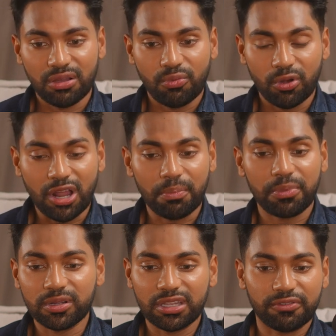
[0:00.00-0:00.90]
we're not
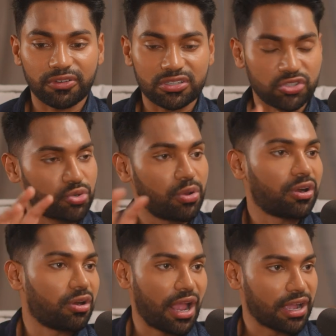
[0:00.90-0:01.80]
building for this
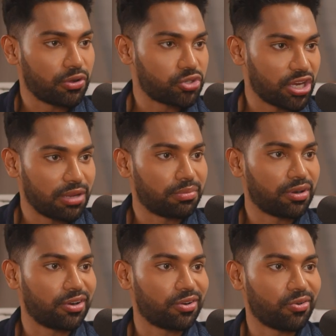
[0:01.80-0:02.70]
Twitter echo
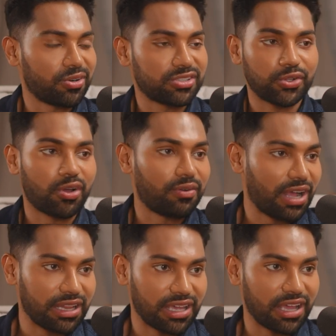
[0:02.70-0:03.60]
chamber or Silicon
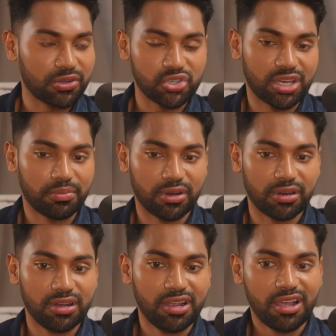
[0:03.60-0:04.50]
Valley echo
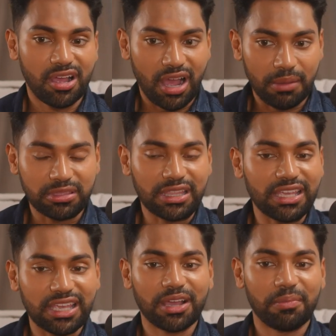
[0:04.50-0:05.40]
chamber. I'm
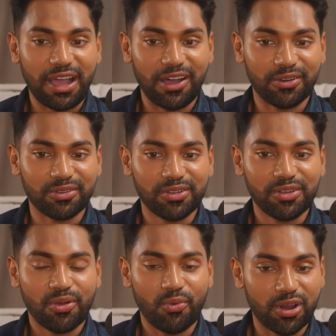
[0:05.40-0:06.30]
thinking about,
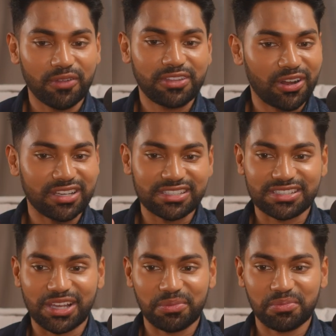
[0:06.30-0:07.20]
what if there is
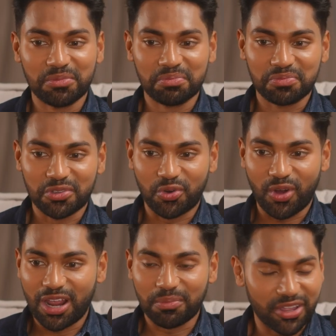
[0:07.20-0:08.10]
some
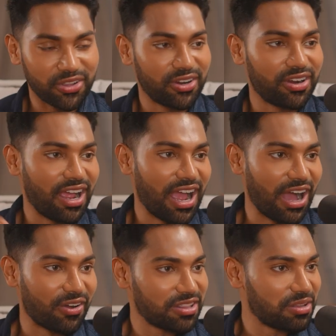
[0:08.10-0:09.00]
grandmother
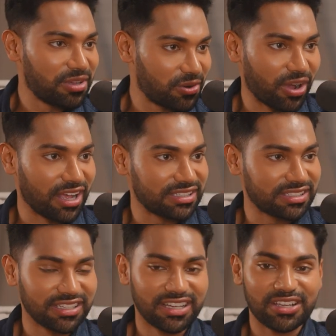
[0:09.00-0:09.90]
out in the
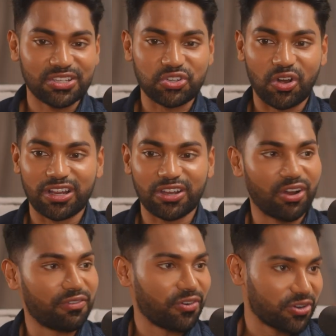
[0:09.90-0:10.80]
Midwest starting
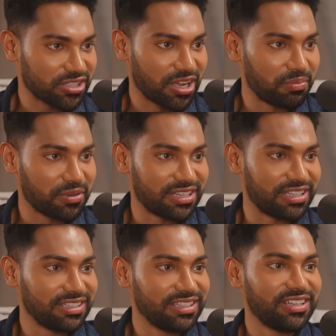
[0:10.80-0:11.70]
her first
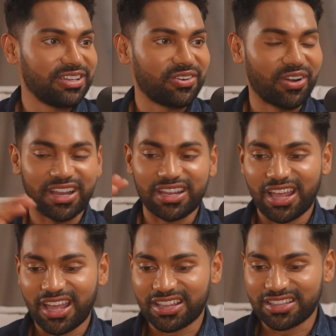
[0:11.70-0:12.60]
company, right?
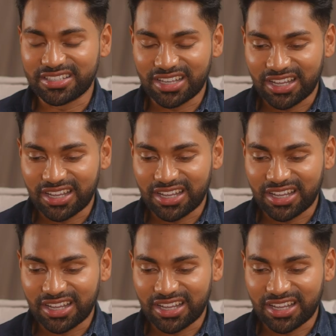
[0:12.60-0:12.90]
And